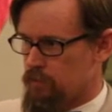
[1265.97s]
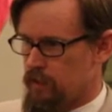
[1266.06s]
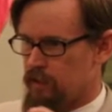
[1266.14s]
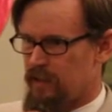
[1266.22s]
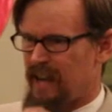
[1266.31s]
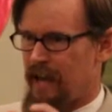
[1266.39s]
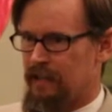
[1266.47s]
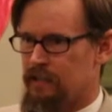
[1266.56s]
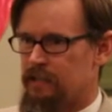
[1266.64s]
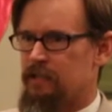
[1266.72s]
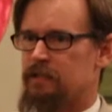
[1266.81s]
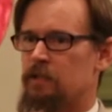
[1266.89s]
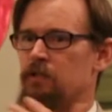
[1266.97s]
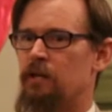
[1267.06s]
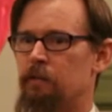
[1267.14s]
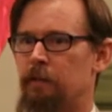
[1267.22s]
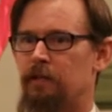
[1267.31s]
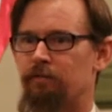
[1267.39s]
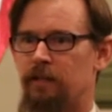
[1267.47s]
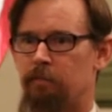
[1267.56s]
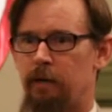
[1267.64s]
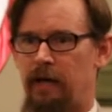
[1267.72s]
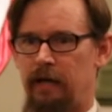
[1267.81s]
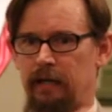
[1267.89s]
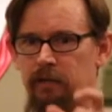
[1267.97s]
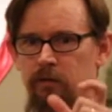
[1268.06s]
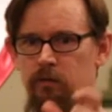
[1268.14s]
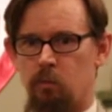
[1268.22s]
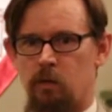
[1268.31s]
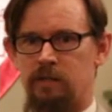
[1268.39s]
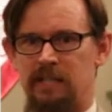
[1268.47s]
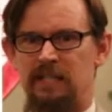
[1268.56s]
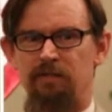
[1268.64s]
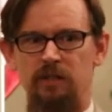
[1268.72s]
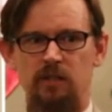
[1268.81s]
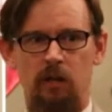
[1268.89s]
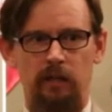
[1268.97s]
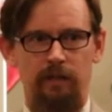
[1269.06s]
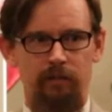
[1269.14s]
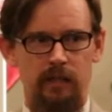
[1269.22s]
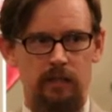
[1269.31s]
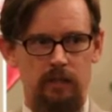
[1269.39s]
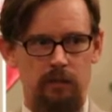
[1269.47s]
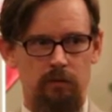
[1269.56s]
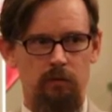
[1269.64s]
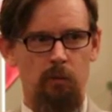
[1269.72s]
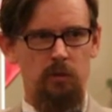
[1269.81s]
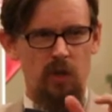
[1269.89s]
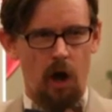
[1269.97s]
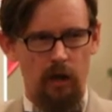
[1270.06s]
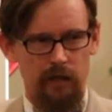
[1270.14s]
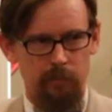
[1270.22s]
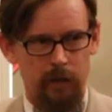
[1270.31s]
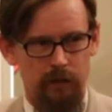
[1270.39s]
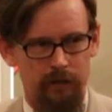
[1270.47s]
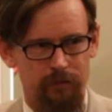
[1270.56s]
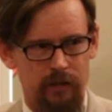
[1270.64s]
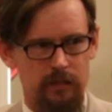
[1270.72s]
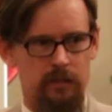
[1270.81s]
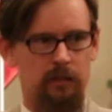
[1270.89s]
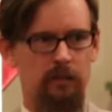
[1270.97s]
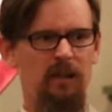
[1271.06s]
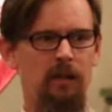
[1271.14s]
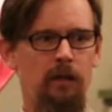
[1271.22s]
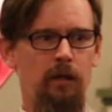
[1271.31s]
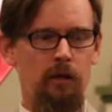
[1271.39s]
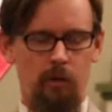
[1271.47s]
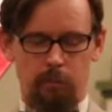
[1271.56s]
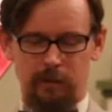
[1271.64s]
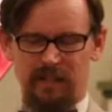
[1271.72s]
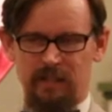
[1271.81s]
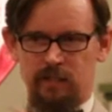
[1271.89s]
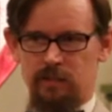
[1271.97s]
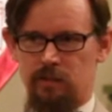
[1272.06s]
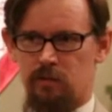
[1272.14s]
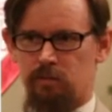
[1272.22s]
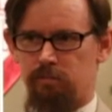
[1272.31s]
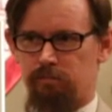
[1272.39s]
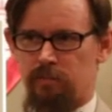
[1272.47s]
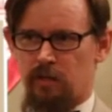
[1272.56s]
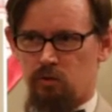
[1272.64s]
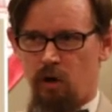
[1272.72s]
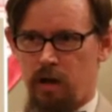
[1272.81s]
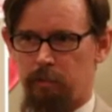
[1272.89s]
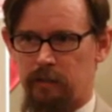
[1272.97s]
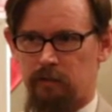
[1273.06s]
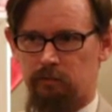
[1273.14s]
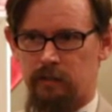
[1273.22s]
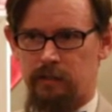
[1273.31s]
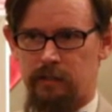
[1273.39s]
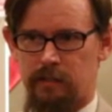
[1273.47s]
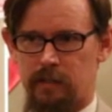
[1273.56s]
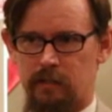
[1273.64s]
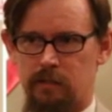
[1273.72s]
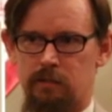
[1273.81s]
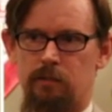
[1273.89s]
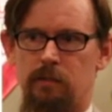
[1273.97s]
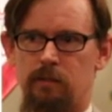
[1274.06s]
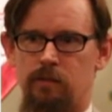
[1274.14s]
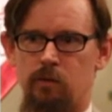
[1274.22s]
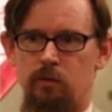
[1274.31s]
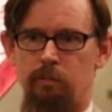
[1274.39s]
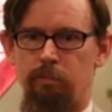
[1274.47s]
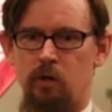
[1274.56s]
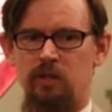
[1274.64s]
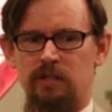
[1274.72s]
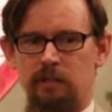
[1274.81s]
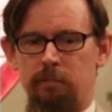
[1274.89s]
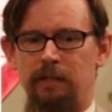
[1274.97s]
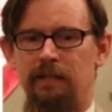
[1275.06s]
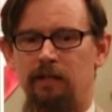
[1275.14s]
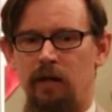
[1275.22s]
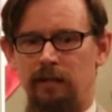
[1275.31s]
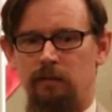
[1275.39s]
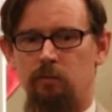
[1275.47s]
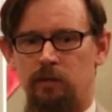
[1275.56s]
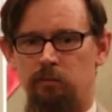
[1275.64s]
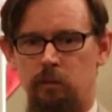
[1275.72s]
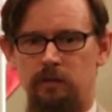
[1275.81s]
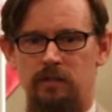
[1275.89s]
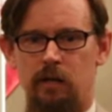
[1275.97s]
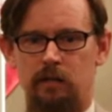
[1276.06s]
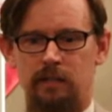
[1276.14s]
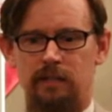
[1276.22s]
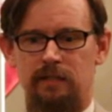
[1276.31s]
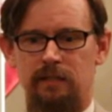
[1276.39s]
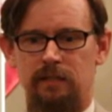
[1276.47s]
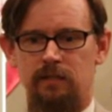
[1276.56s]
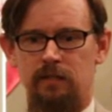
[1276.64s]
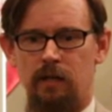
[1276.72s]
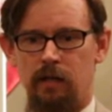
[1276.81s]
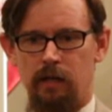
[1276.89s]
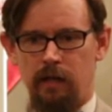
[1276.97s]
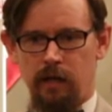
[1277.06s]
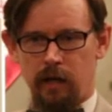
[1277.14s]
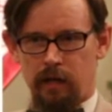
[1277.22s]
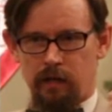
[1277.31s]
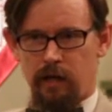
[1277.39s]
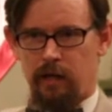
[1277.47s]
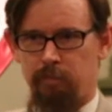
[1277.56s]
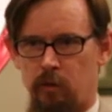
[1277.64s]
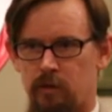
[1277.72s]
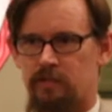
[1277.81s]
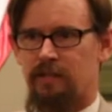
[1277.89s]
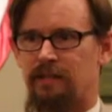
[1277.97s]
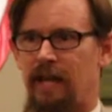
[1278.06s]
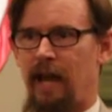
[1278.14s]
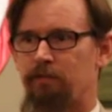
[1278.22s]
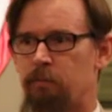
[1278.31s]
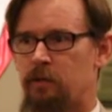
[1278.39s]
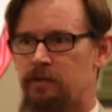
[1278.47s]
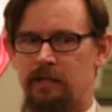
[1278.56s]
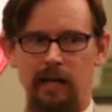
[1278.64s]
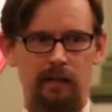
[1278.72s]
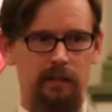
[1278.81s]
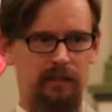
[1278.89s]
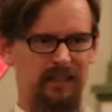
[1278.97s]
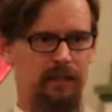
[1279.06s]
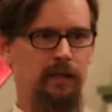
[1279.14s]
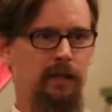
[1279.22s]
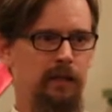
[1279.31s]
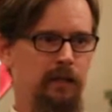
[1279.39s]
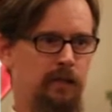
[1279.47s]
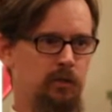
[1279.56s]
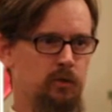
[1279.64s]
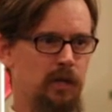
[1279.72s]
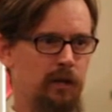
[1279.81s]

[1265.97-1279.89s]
than the ideas that are trying to be conveyed by the words, as if it's all definition. Right? We're talking about definition, but this is a drama in a sense. And so the person being interacted with Socrates is a person, and they have a personality. So